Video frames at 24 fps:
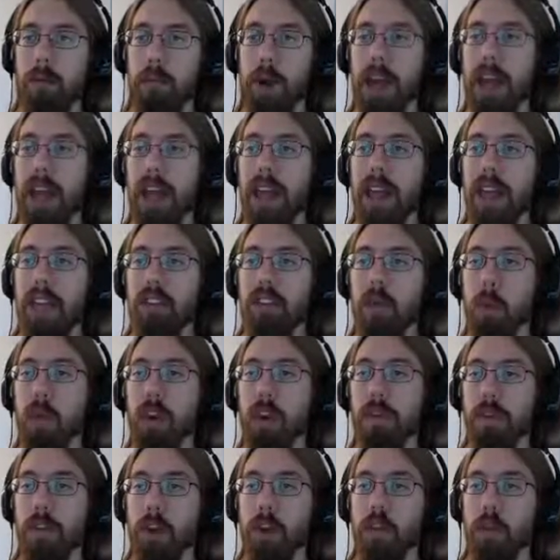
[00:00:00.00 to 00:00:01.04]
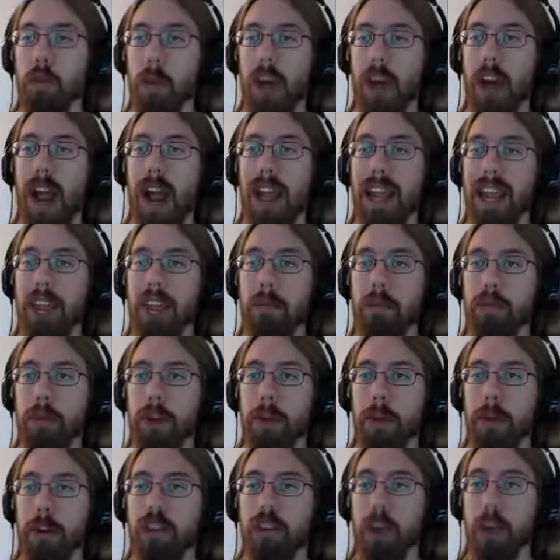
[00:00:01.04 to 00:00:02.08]
But it's one of those where I can
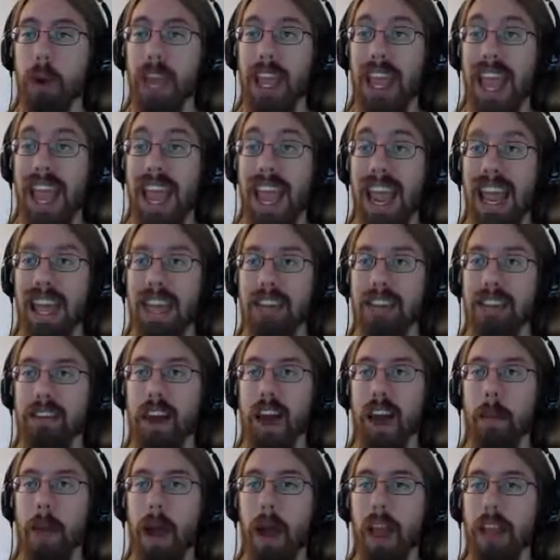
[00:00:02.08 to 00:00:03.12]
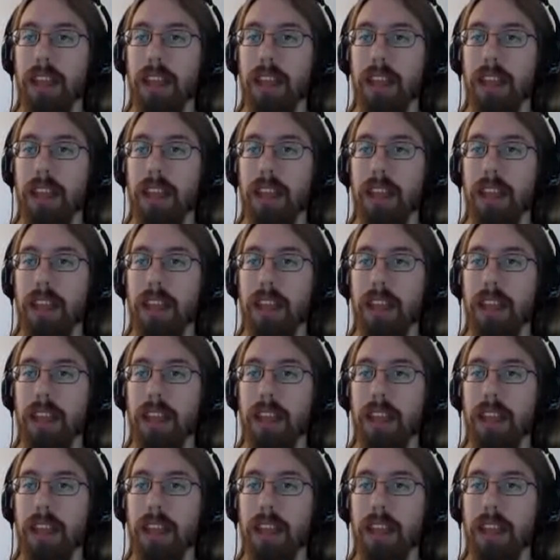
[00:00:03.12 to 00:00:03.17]
pretty much quit anytime.